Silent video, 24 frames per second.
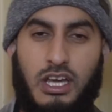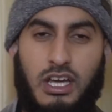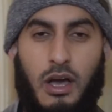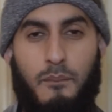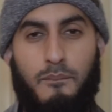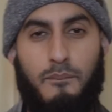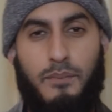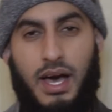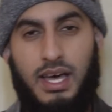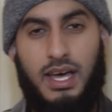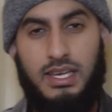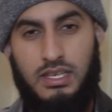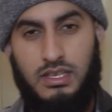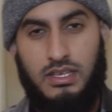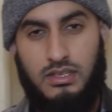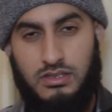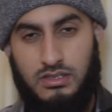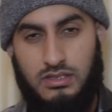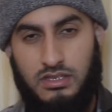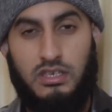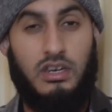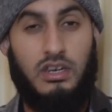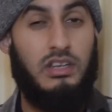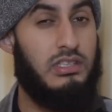
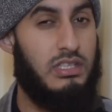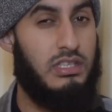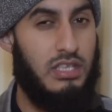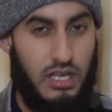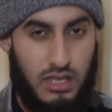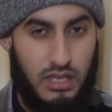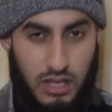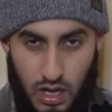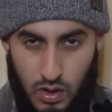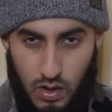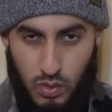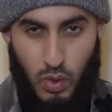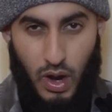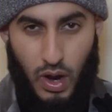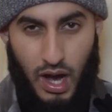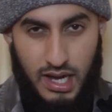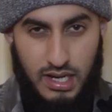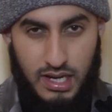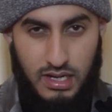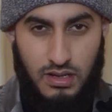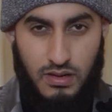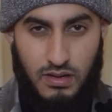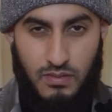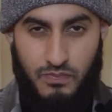companions radiallahu
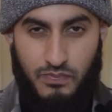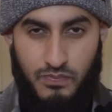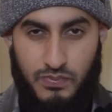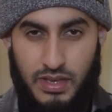an.